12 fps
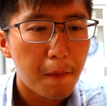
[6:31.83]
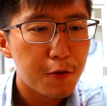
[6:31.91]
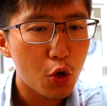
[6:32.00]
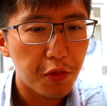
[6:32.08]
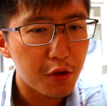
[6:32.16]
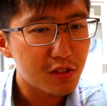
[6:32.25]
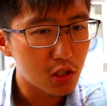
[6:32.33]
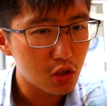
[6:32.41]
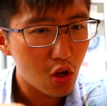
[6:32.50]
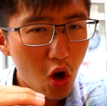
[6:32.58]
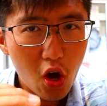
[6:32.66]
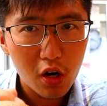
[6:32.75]
So there's a
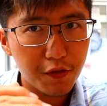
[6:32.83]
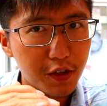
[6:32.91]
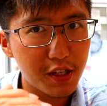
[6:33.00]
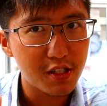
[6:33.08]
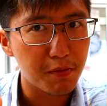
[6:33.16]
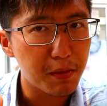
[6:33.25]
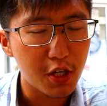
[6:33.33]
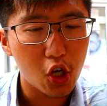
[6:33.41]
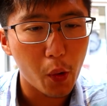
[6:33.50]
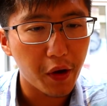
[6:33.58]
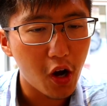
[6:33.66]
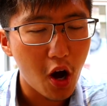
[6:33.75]
lot of cuts of meat
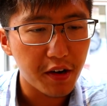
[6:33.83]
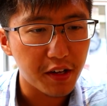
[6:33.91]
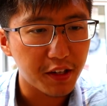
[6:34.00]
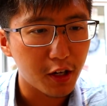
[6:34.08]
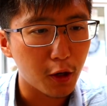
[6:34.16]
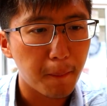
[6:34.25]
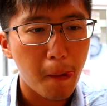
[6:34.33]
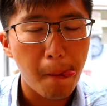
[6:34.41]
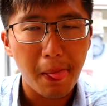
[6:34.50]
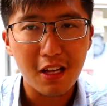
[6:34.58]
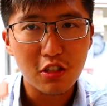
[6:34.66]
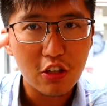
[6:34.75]
going on in here.
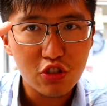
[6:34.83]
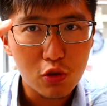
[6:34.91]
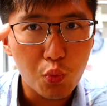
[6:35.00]
There's not just